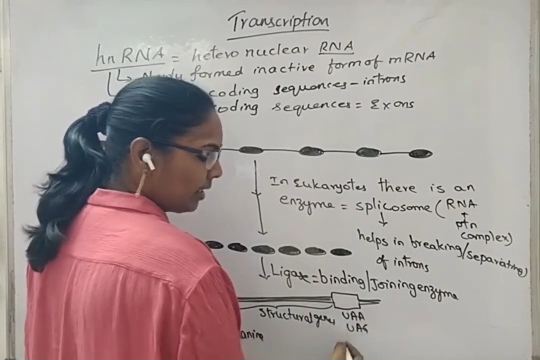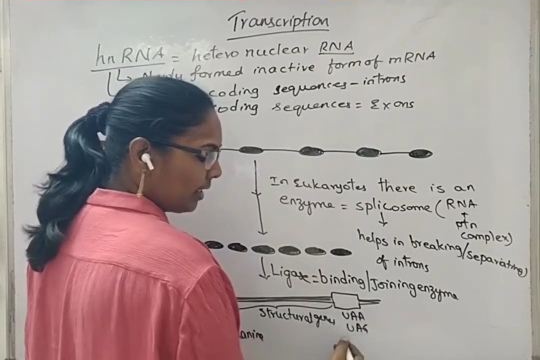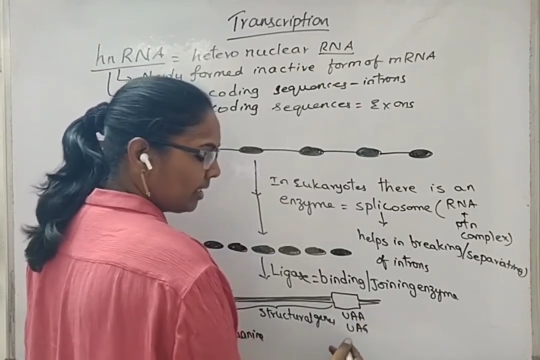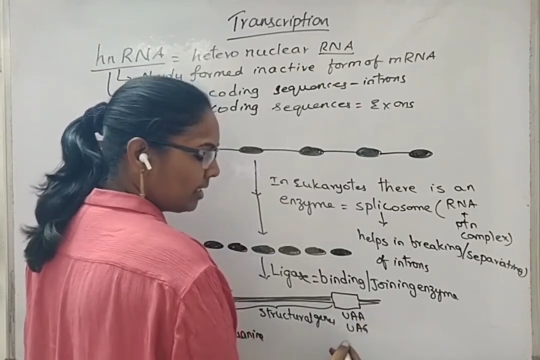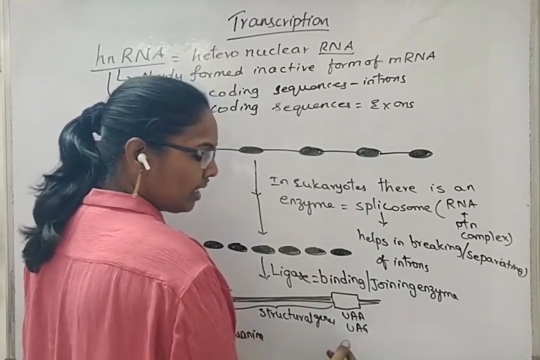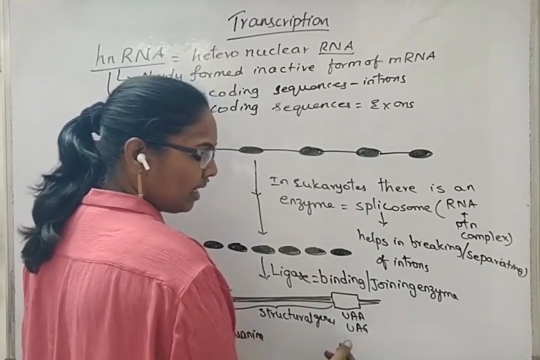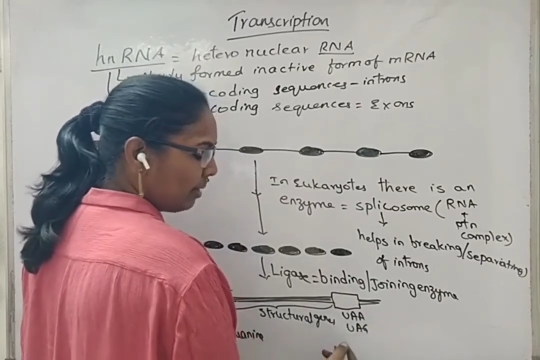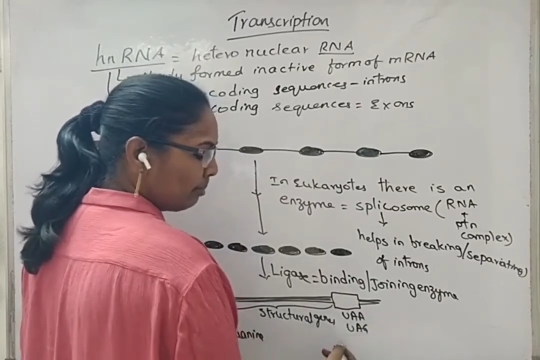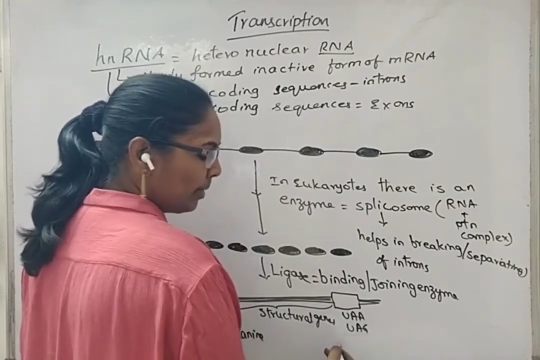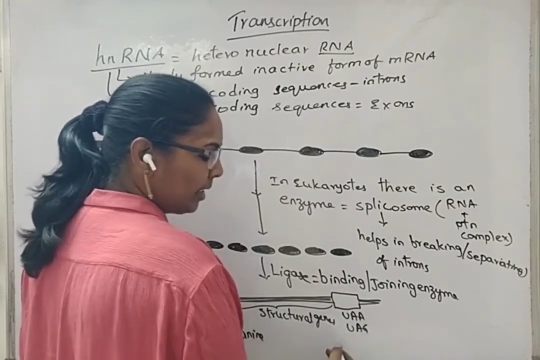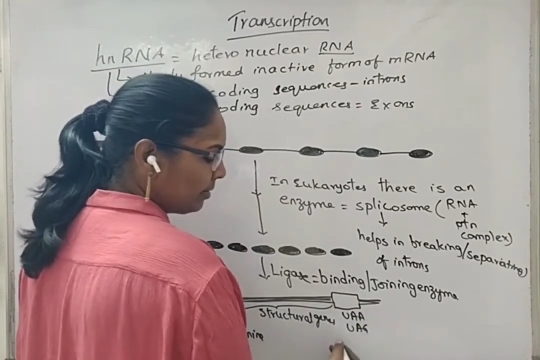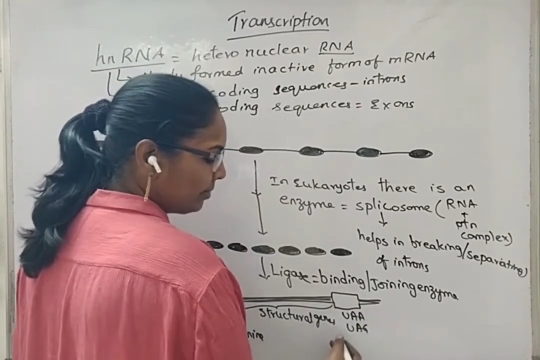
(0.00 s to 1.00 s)
that is
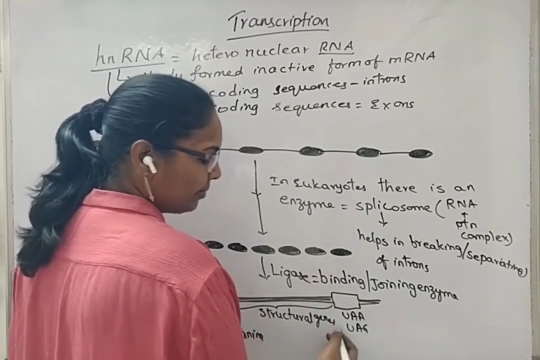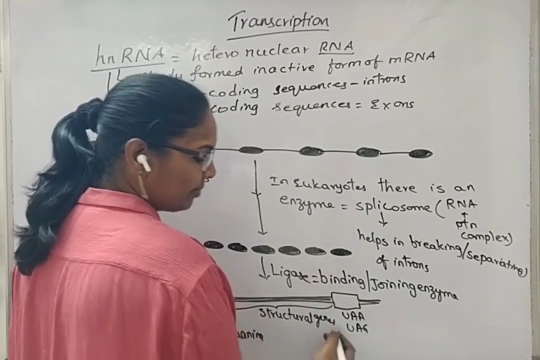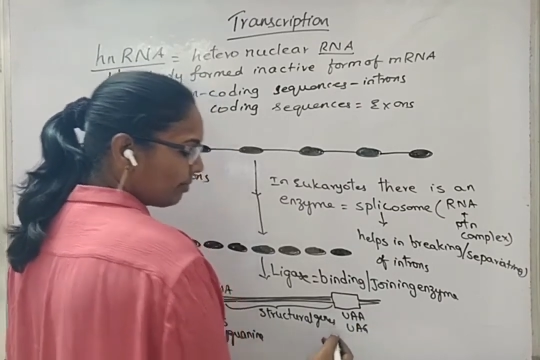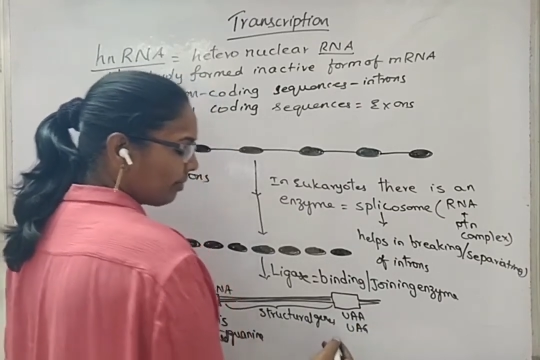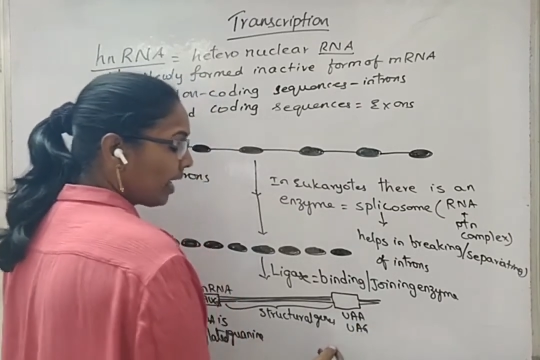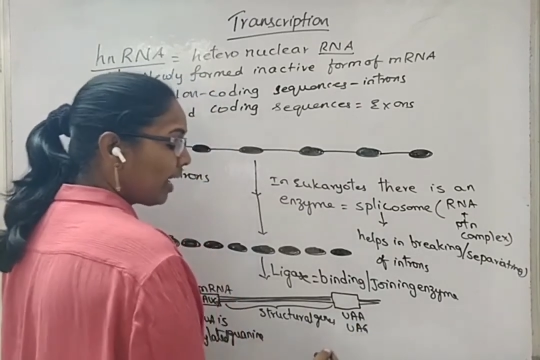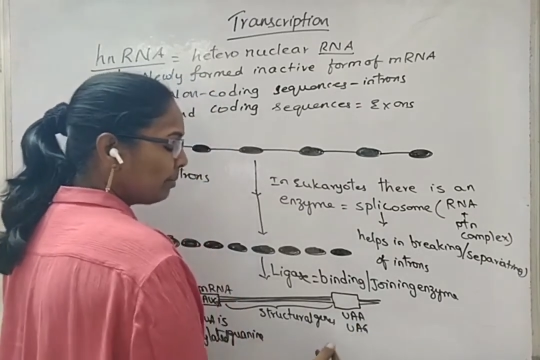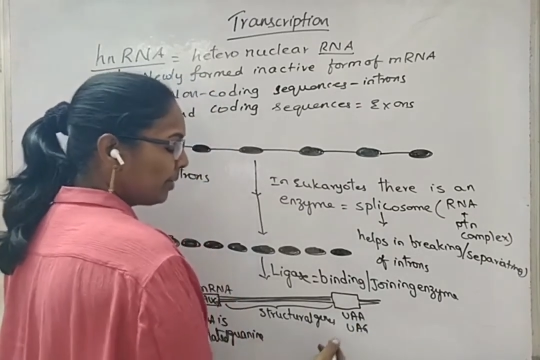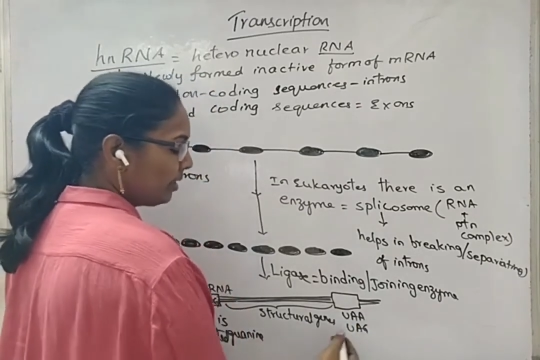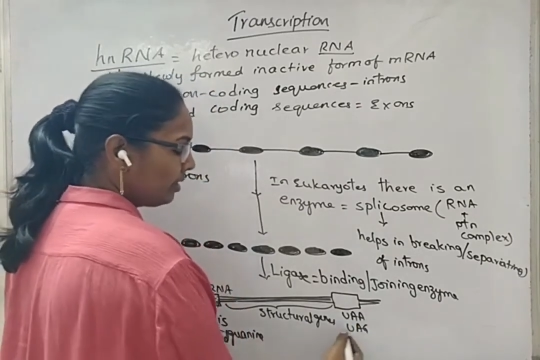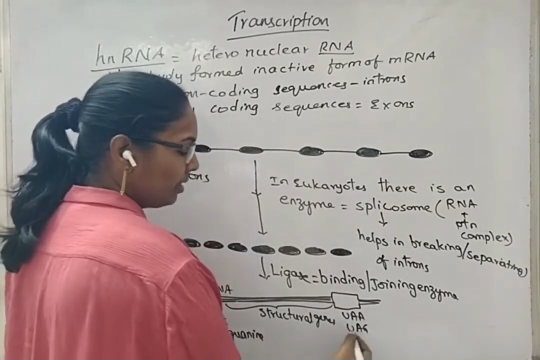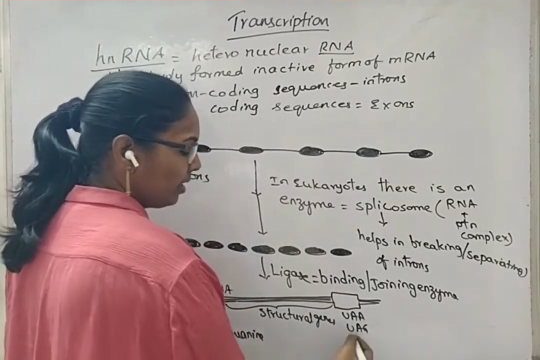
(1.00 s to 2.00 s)
amber,
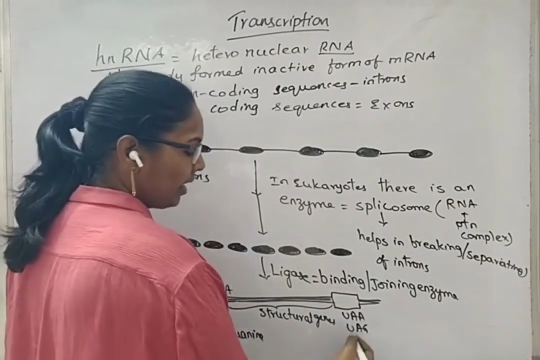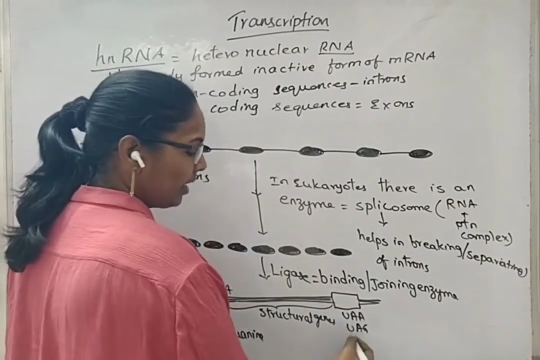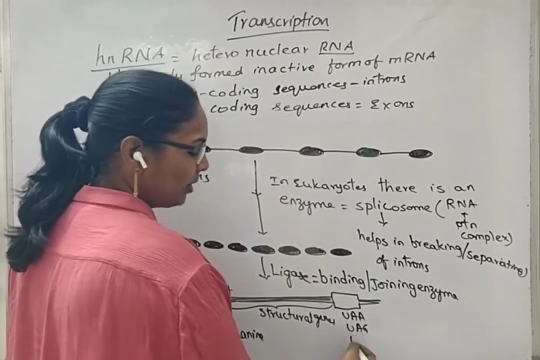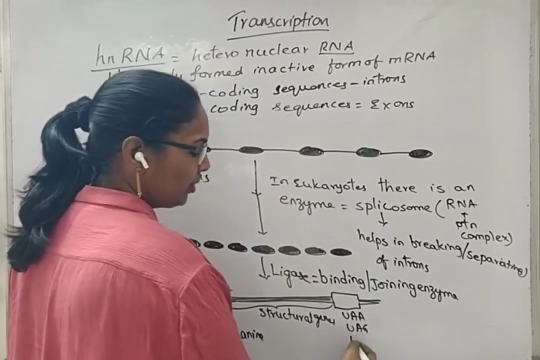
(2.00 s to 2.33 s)
and